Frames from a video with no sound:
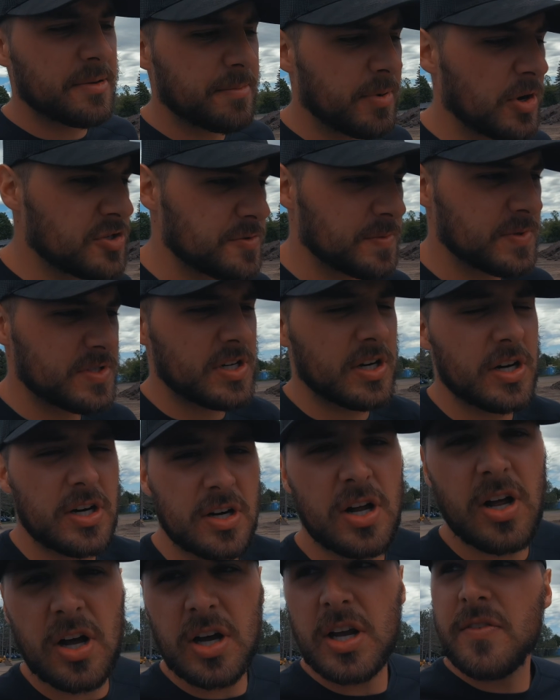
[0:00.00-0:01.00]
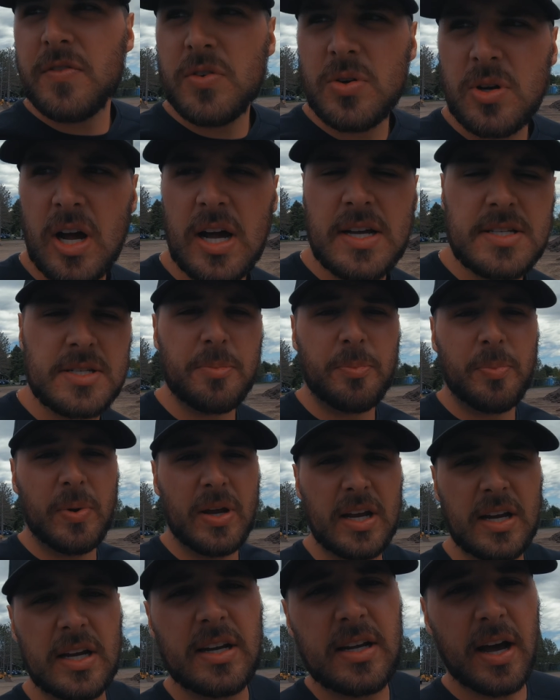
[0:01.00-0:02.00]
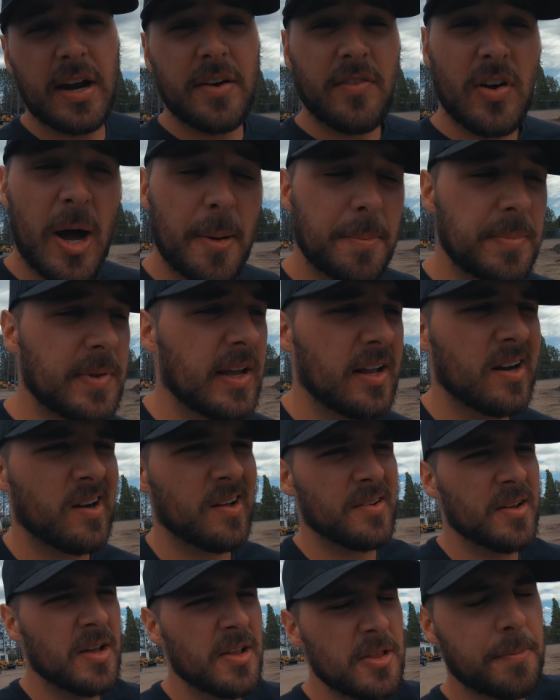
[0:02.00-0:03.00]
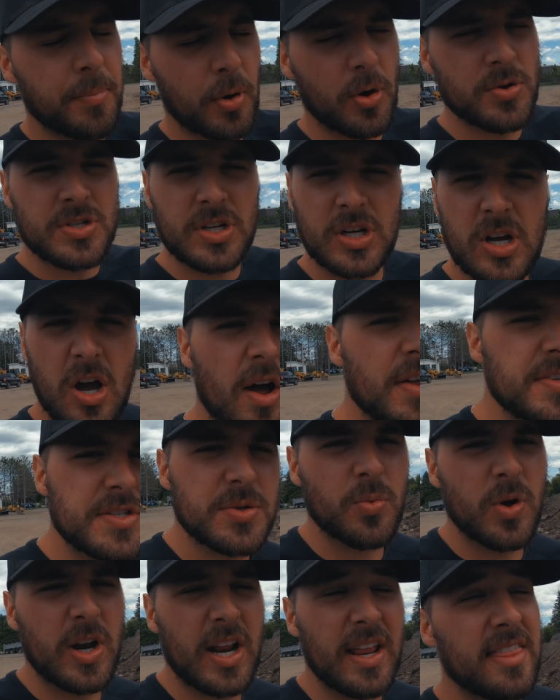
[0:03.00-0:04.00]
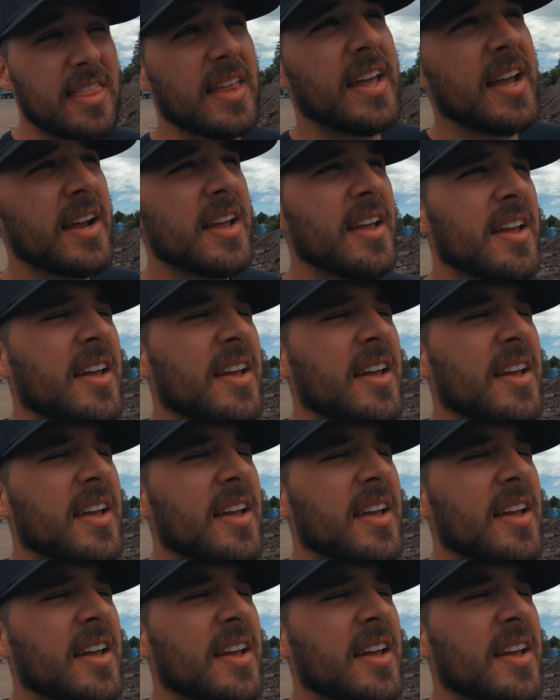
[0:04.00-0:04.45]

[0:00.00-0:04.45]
a bunch of material, I'll give you guys a big kind of update on pros and cons and what I think.